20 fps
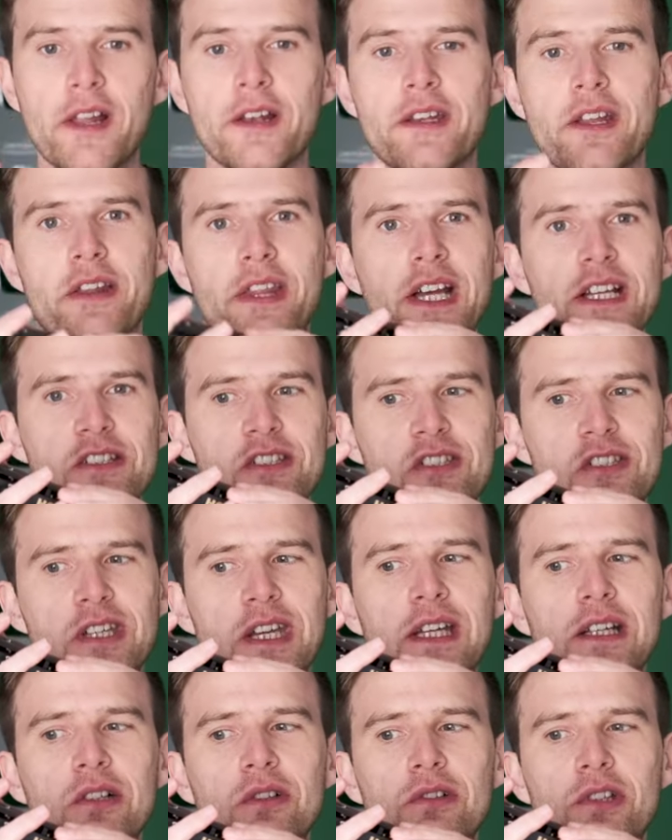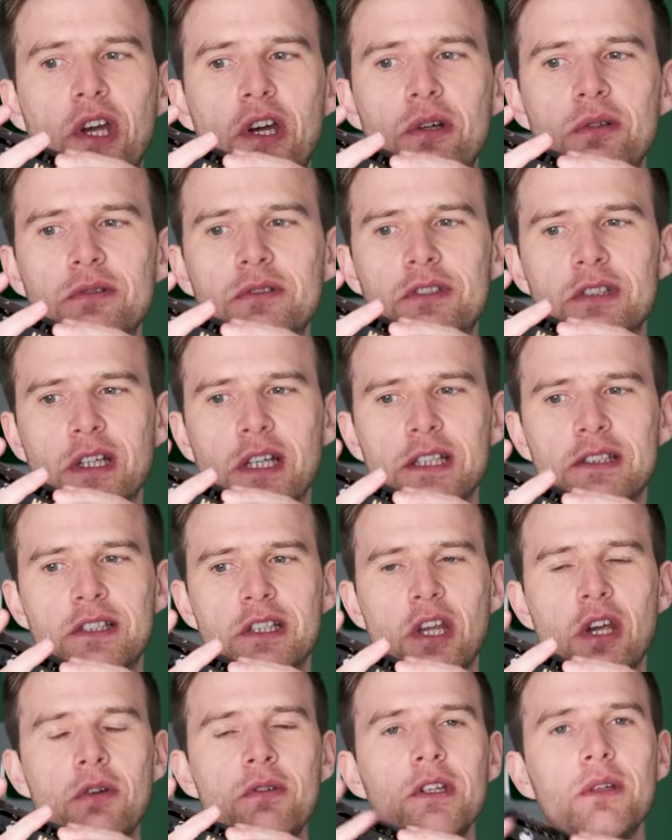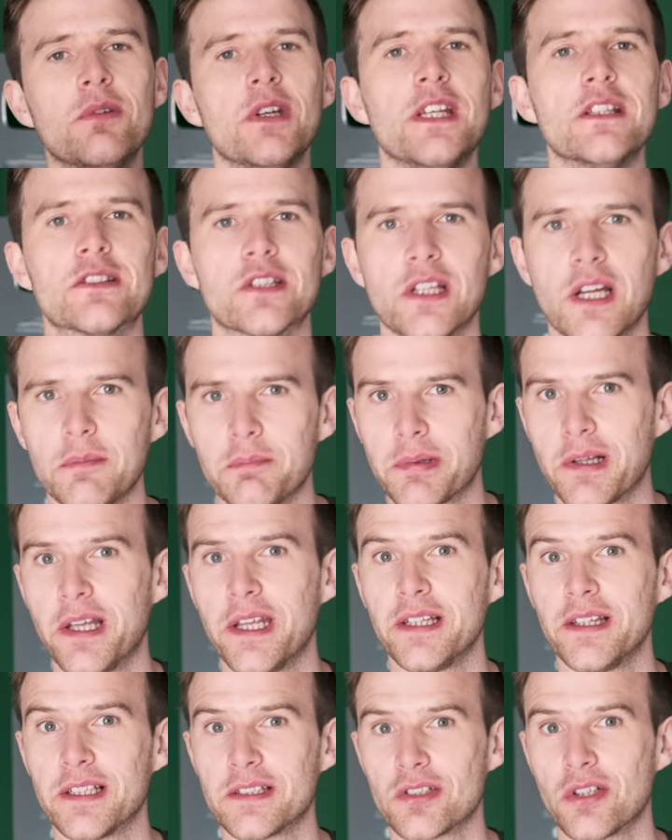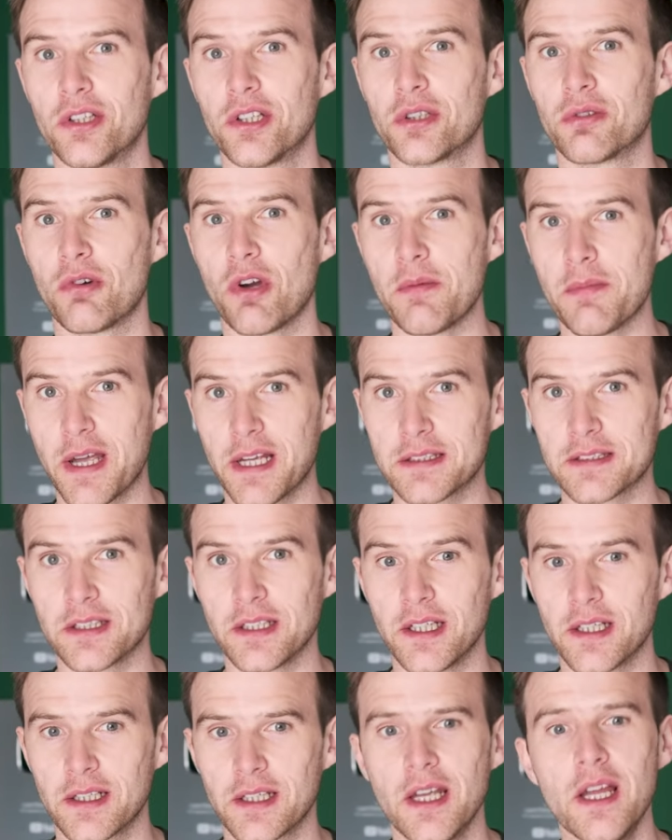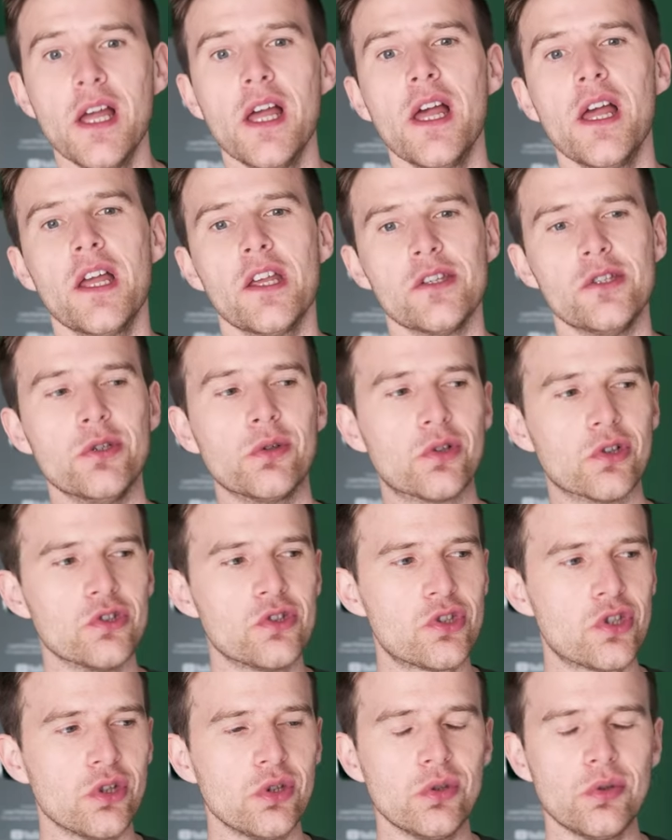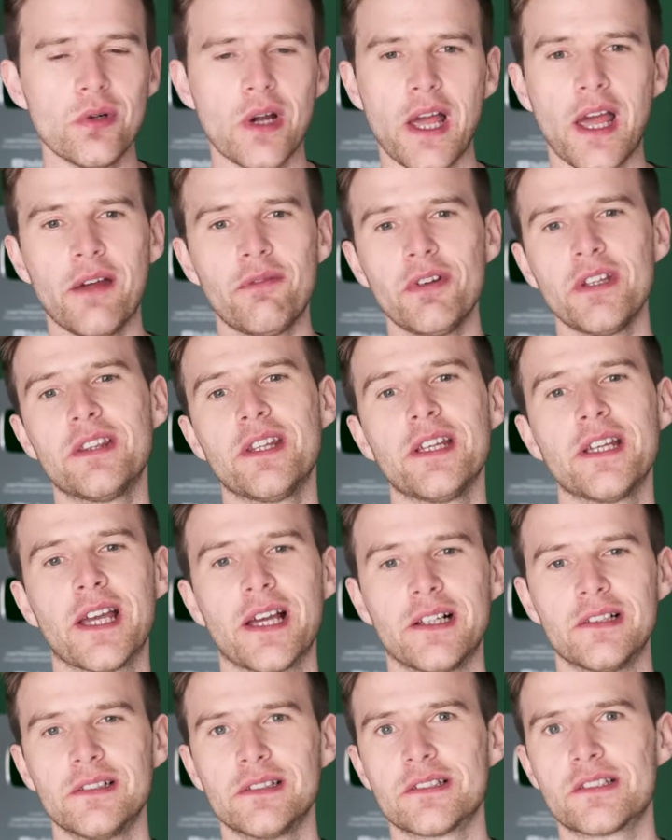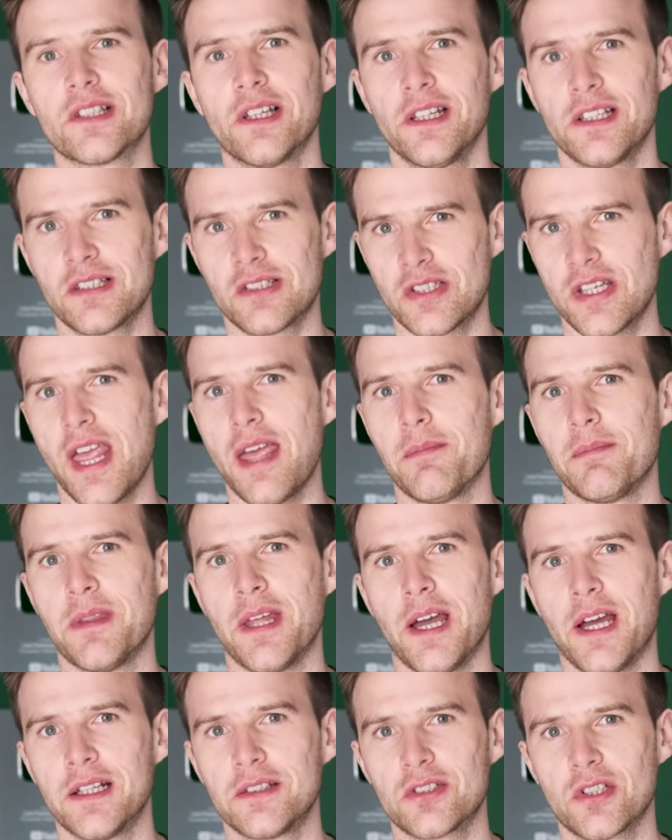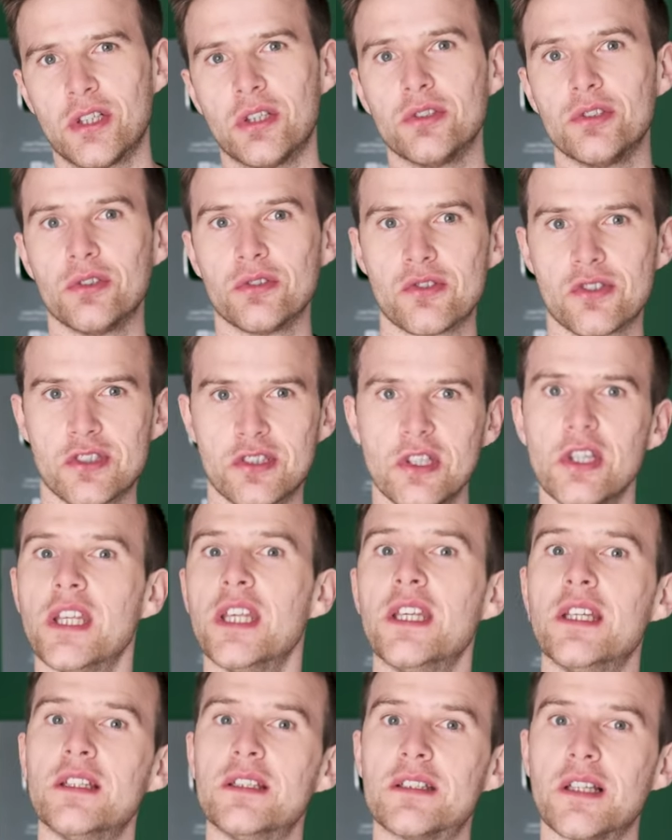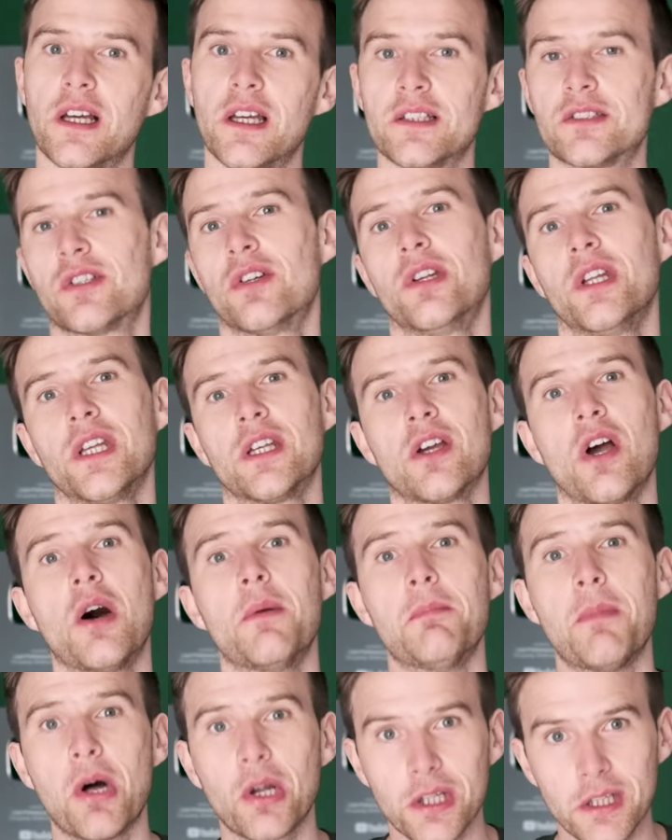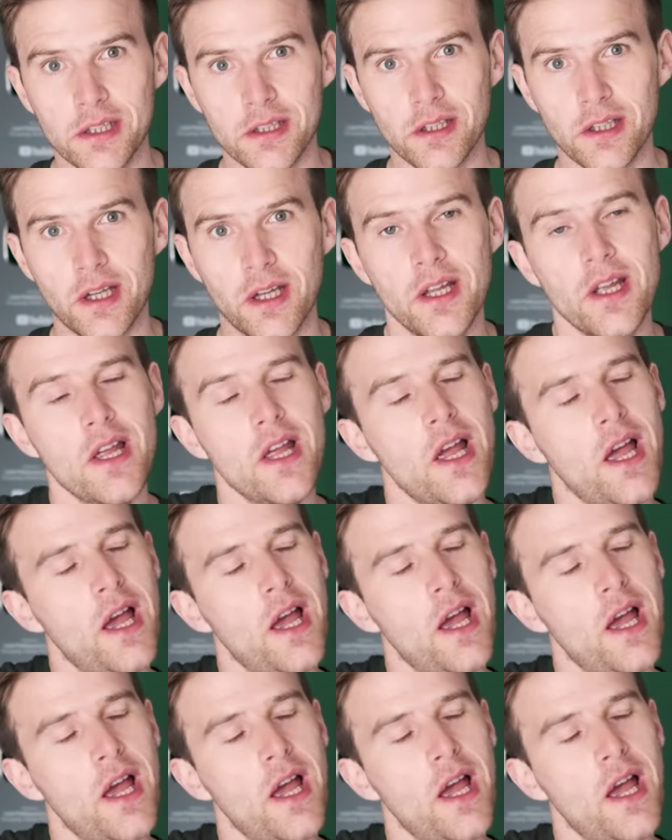Now that single note is the only reason I'm playing this on a chromatic. You could do everything else except that on your C diatonic harmonica,